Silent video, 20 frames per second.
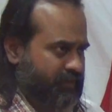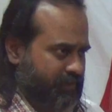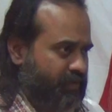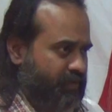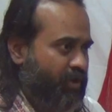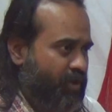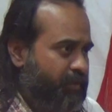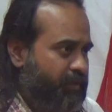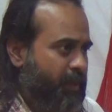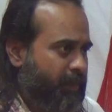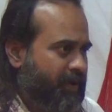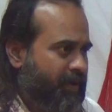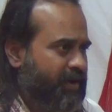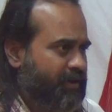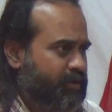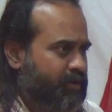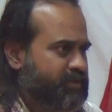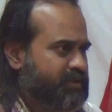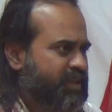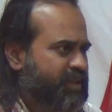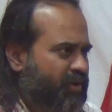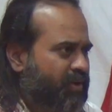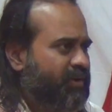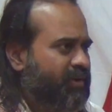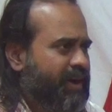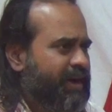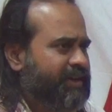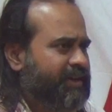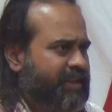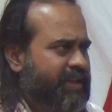Now you're prepared to say, all
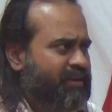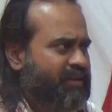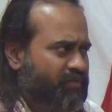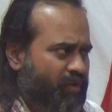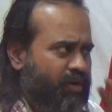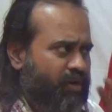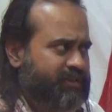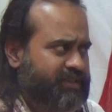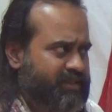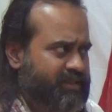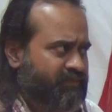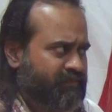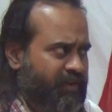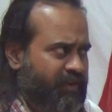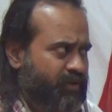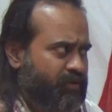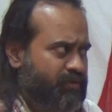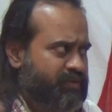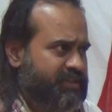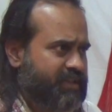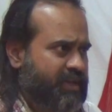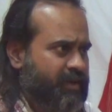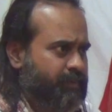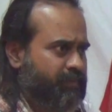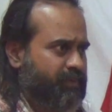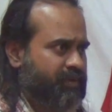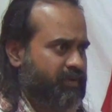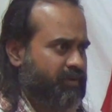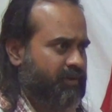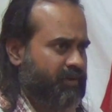right, there was someone who
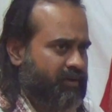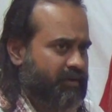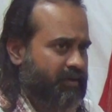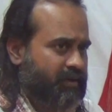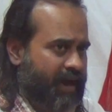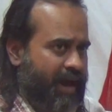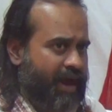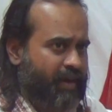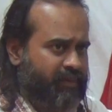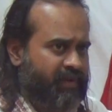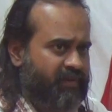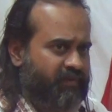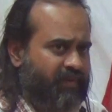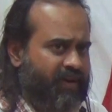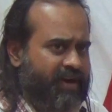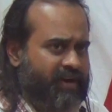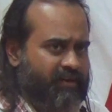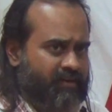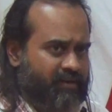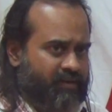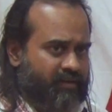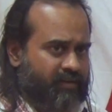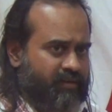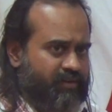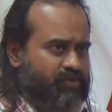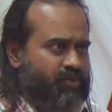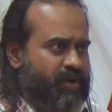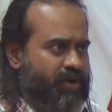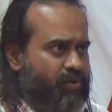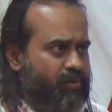slipped. I am different,
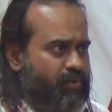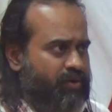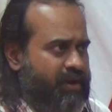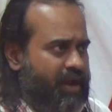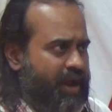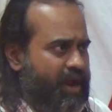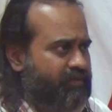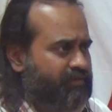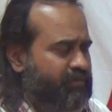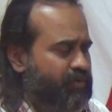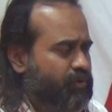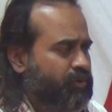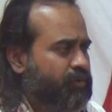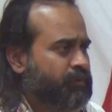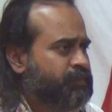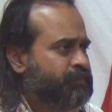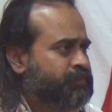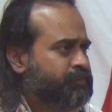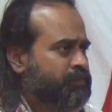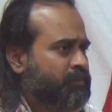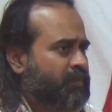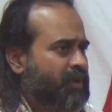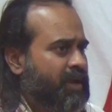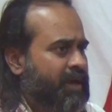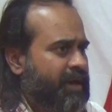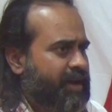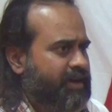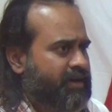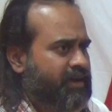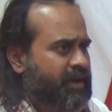so I don't have to
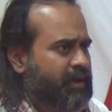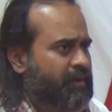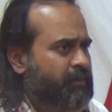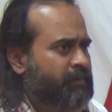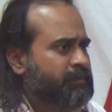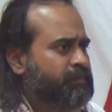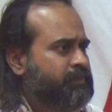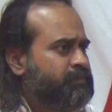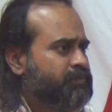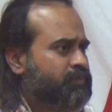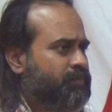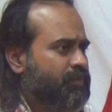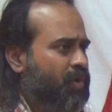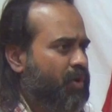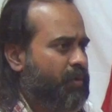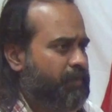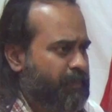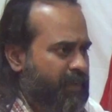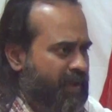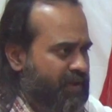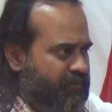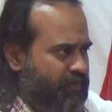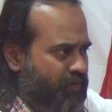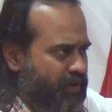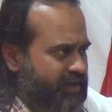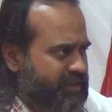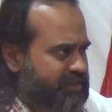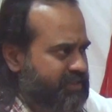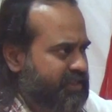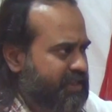correct him or pay for
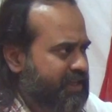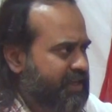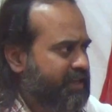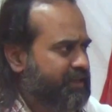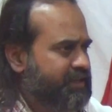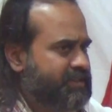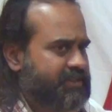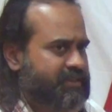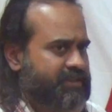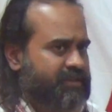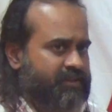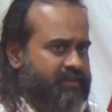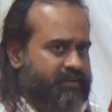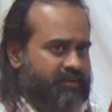his deeds